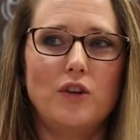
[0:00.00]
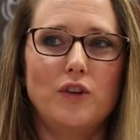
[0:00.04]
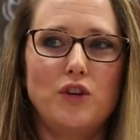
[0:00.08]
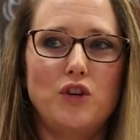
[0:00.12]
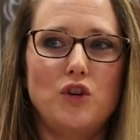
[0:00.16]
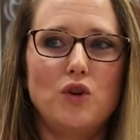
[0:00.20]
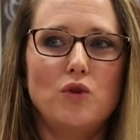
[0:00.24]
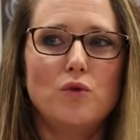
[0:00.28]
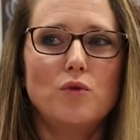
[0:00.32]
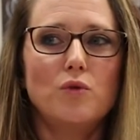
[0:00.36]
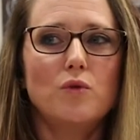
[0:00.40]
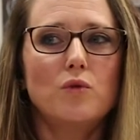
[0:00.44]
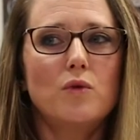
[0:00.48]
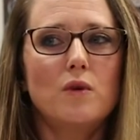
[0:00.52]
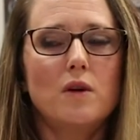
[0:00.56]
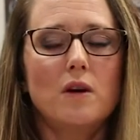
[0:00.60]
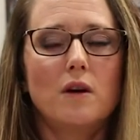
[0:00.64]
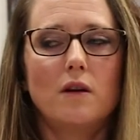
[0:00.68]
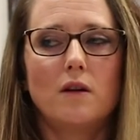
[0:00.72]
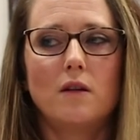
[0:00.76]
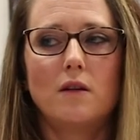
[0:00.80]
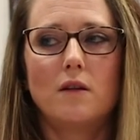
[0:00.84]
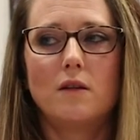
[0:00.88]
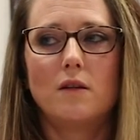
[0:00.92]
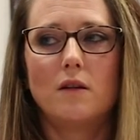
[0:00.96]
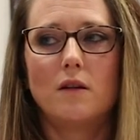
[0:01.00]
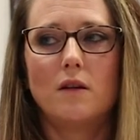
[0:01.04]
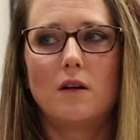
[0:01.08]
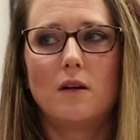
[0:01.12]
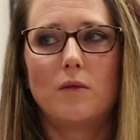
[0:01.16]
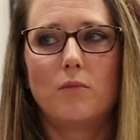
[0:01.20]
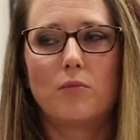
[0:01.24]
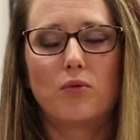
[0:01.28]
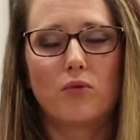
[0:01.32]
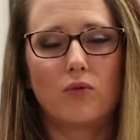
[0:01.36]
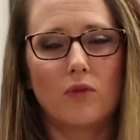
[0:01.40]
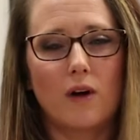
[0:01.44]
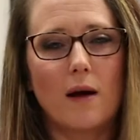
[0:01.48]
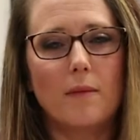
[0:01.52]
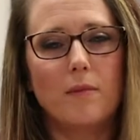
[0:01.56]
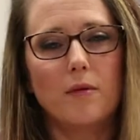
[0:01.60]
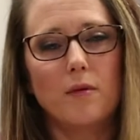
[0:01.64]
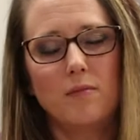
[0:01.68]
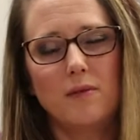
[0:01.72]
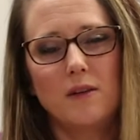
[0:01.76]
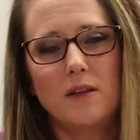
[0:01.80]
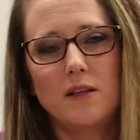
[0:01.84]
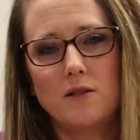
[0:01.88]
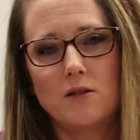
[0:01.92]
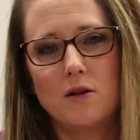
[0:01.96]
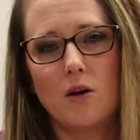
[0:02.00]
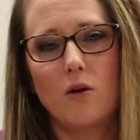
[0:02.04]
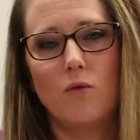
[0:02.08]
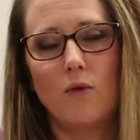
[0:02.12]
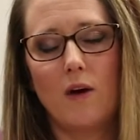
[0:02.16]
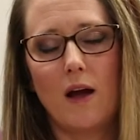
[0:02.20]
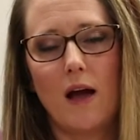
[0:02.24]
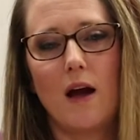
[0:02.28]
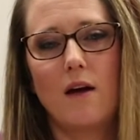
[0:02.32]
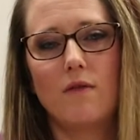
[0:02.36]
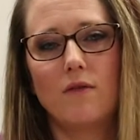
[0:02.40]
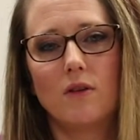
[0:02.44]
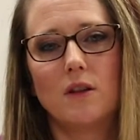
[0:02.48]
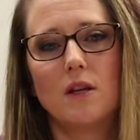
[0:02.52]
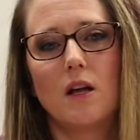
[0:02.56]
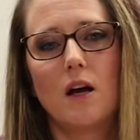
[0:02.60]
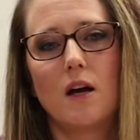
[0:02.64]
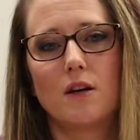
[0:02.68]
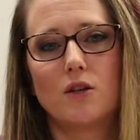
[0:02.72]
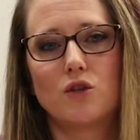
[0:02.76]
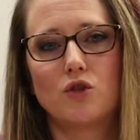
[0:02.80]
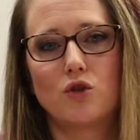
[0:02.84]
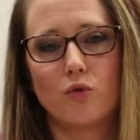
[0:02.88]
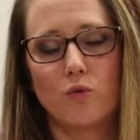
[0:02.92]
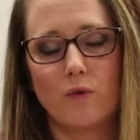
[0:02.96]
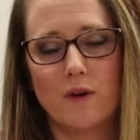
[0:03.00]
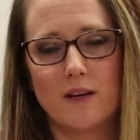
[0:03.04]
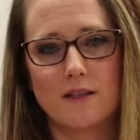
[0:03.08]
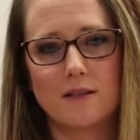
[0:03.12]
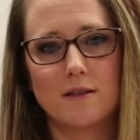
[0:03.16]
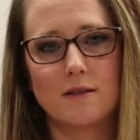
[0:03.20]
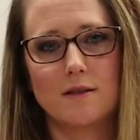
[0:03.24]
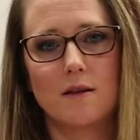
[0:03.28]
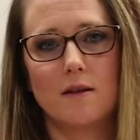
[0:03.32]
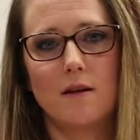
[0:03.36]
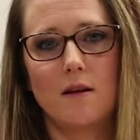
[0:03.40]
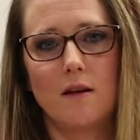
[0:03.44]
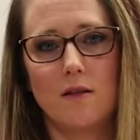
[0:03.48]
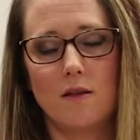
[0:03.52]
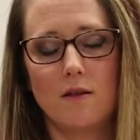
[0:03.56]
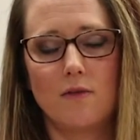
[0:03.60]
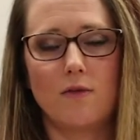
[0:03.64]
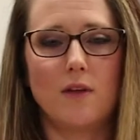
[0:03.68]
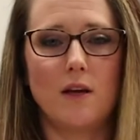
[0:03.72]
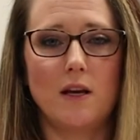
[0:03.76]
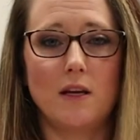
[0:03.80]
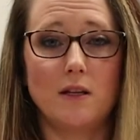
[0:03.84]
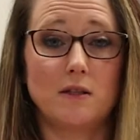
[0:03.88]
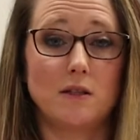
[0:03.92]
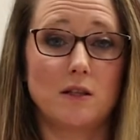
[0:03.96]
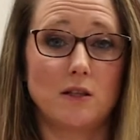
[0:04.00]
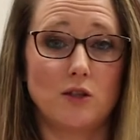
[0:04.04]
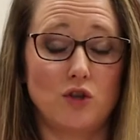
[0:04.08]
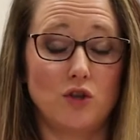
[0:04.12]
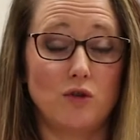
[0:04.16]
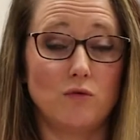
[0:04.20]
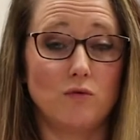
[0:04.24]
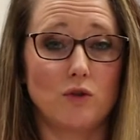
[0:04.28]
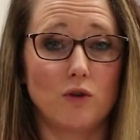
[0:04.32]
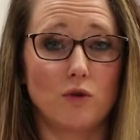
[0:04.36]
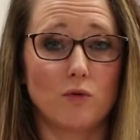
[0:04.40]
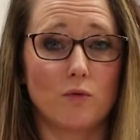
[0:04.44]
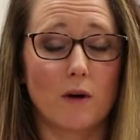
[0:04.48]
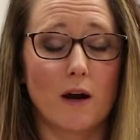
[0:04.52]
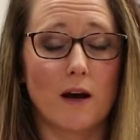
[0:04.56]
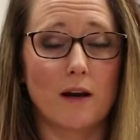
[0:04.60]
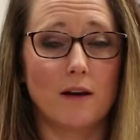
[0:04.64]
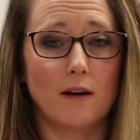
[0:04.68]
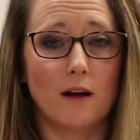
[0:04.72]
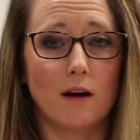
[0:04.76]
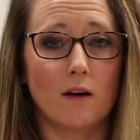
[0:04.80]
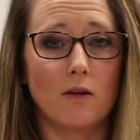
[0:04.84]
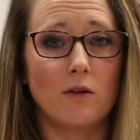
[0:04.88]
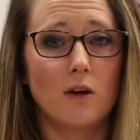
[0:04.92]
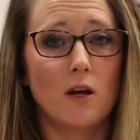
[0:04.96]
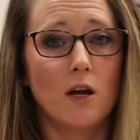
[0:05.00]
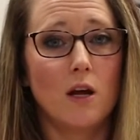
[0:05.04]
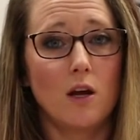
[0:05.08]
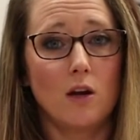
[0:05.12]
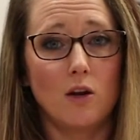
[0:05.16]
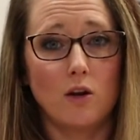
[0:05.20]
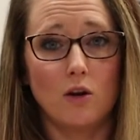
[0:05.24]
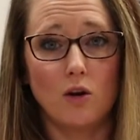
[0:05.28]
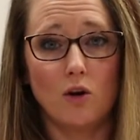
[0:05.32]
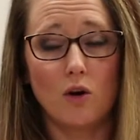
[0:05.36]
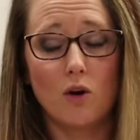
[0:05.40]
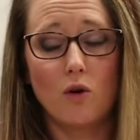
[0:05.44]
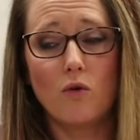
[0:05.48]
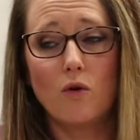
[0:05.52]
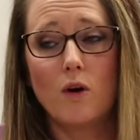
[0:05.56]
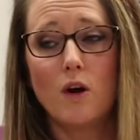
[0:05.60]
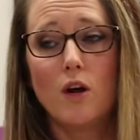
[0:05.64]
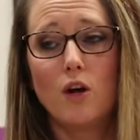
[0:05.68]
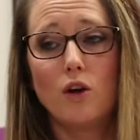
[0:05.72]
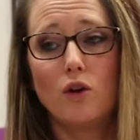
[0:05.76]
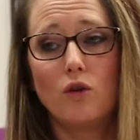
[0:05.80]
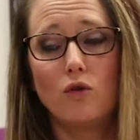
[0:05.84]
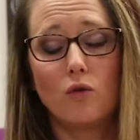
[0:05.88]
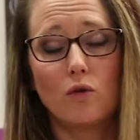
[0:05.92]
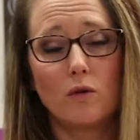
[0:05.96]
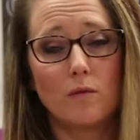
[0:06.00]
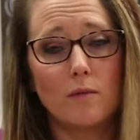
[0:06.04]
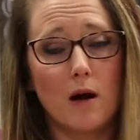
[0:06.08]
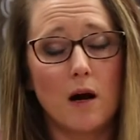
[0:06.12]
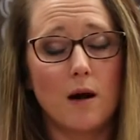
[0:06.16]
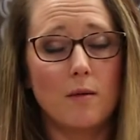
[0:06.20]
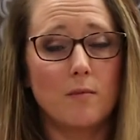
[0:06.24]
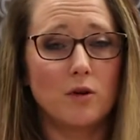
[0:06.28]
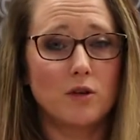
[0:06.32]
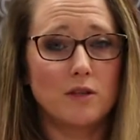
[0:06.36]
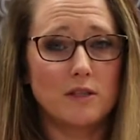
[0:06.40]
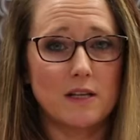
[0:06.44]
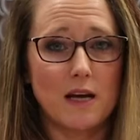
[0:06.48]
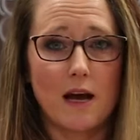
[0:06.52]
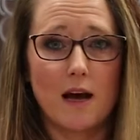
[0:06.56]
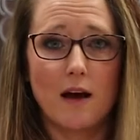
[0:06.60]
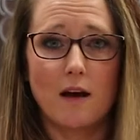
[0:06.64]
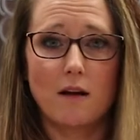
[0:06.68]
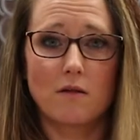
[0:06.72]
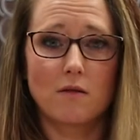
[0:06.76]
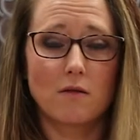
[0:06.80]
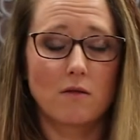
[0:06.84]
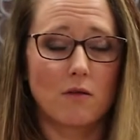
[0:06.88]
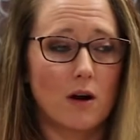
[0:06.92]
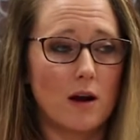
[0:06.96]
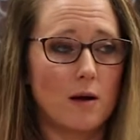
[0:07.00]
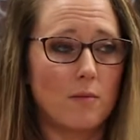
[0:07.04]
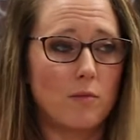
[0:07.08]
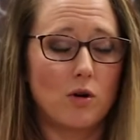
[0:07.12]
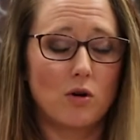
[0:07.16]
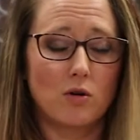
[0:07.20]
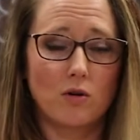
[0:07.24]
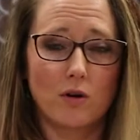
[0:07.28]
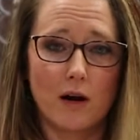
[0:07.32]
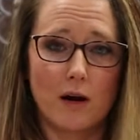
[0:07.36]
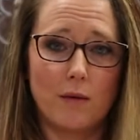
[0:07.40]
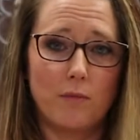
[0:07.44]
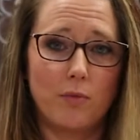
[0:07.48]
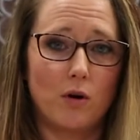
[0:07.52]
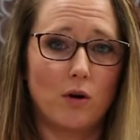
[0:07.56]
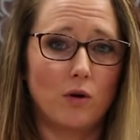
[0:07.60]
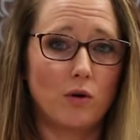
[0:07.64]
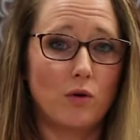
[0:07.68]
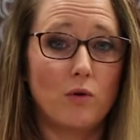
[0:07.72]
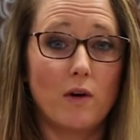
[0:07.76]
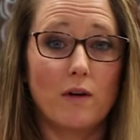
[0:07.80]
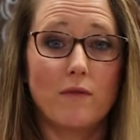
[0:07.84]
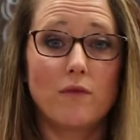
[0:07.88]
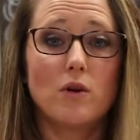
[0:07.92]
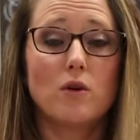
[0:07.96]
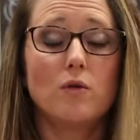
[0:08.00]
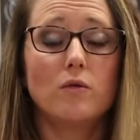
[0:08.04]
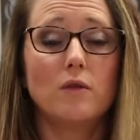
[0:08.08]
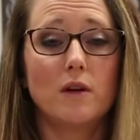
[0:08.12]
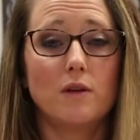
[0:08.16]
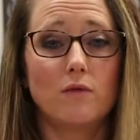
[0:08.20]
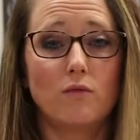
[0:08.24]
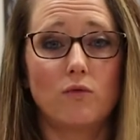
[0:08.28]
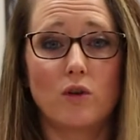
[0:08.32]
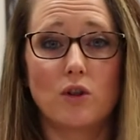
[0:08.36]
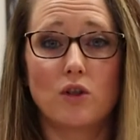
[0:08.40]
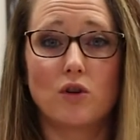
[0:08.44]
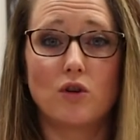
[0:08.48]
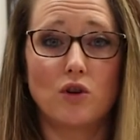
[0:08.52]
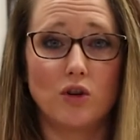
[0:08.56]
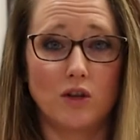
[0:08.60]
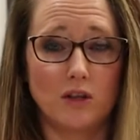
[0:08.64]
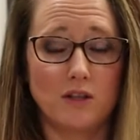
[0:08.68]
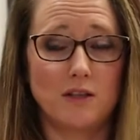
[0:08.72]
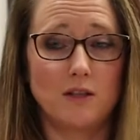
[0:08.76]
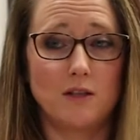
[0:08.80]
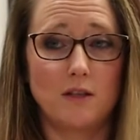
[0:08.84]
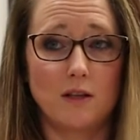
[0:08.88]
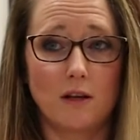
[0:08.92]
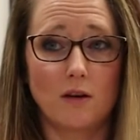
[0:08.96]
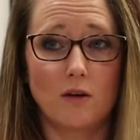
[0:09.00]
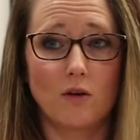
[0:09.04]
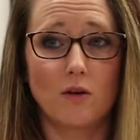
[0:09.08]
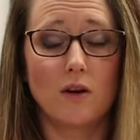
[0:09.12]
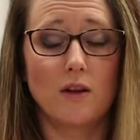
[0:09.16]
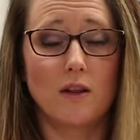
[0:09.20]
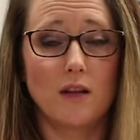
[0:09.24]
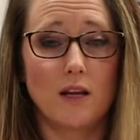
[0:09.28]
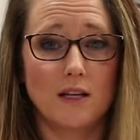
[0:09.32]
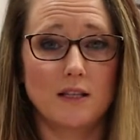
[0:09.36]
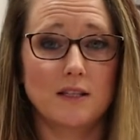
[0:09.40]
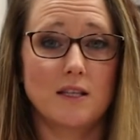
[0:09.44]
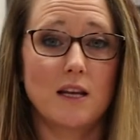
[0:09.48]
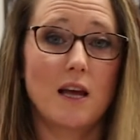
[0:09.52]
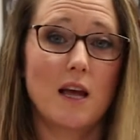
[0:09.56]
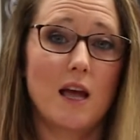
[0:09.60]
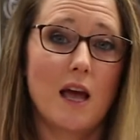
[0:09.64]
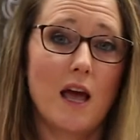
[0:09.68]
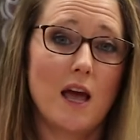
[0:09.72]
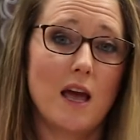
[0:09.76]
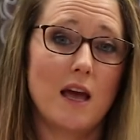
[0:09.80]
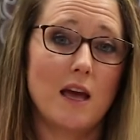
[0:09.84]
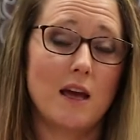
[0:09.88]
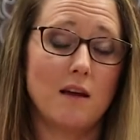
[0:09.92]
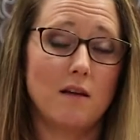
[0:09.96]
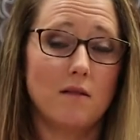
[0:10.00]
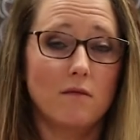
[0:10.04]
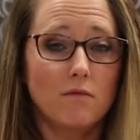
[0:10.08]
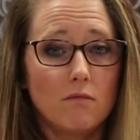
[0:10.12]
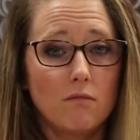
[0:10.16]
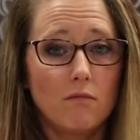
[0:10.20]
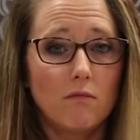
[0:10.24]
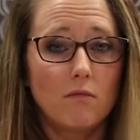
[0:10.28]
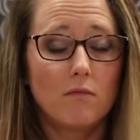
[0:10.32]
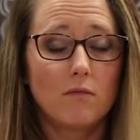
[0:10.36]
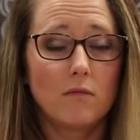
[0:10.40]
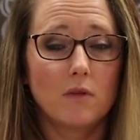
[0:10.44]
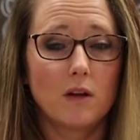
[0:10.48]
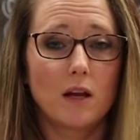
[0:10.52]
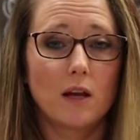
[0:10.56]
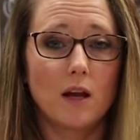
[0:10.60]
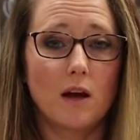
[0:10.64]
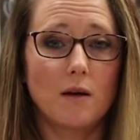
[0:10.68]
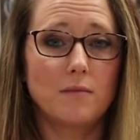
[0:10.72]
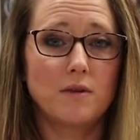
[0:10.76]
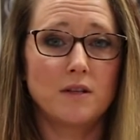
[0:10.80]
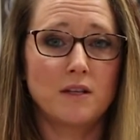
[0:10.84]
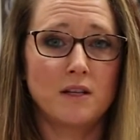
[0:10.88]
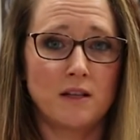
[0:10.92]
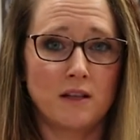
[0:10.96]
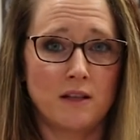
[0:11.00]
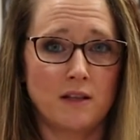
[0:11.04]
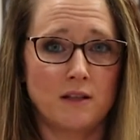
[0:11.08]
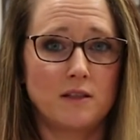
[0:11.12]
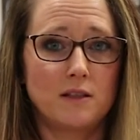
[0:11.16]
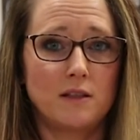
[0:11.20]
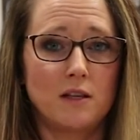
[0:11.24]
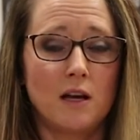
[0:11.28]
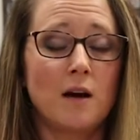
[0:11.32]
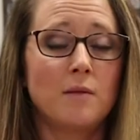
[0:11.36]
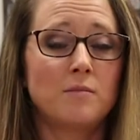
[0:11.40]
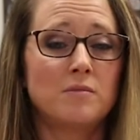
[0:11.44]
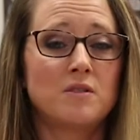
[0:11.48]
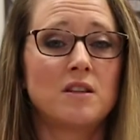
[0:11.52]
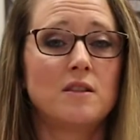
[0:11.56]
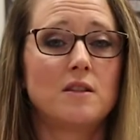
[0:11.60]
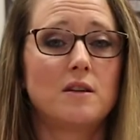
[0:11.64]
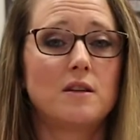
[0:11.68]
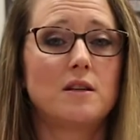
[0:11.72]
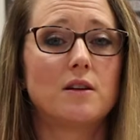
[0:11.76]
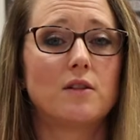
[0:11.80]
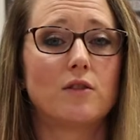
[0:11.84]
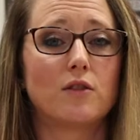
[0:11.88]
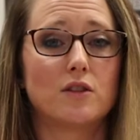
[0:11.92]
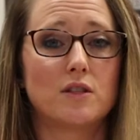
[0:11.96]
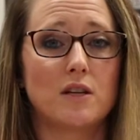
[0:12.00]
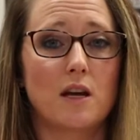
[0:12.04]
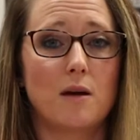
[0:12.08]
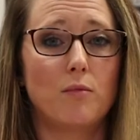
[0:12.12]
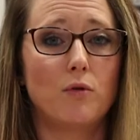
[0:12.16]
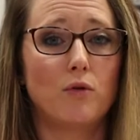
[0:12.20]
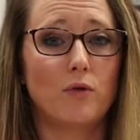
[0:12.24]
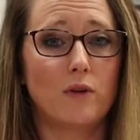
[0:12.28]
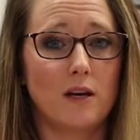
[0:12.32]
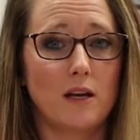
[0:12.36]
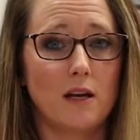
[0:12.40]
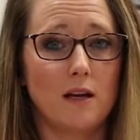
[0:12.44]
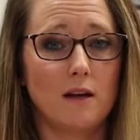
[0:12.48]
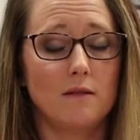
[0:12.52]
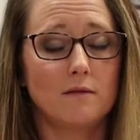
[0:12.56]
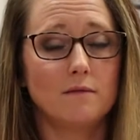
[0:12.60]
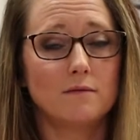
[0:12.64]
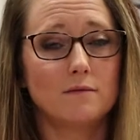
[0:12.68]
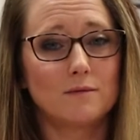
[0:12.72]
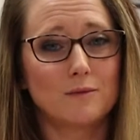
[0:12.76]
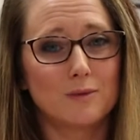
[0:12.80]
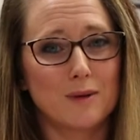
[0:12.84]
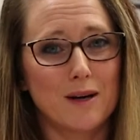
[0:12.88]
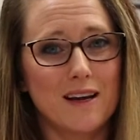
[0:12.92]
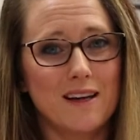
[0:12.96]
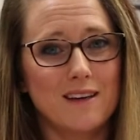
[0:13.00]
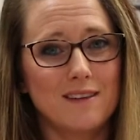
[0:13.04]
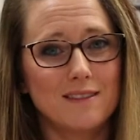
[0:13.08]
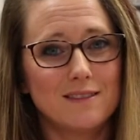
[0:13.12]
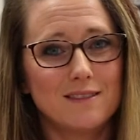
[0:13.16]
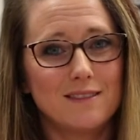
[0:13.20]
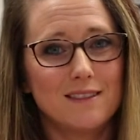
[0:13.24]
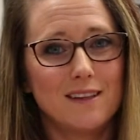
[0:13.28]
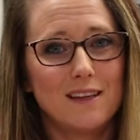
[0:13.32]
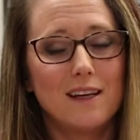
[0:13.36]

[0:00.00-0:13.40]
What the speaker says: you probably don't have a lot of choice in the things that you do right now. You know, your mom or dad or grandma or grandpa, whoever you live with, cooks dinner and they say, hey, come to the dinner table and eat, right?